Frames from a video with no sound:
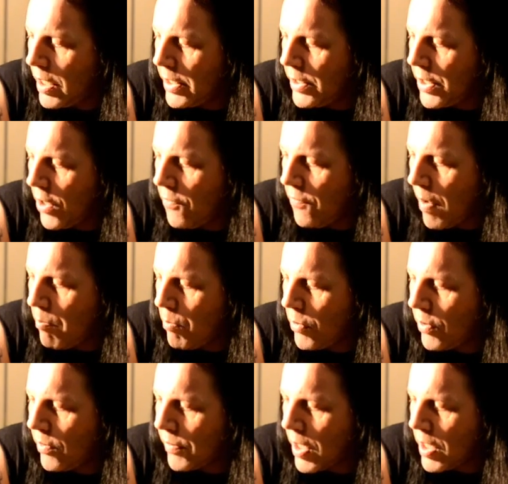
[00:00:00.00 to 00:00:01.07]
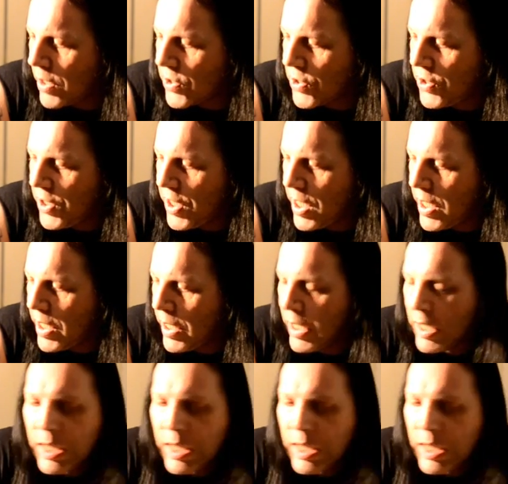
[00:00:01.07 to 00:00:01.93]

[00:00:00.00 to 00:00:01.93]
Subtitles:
in November of last year,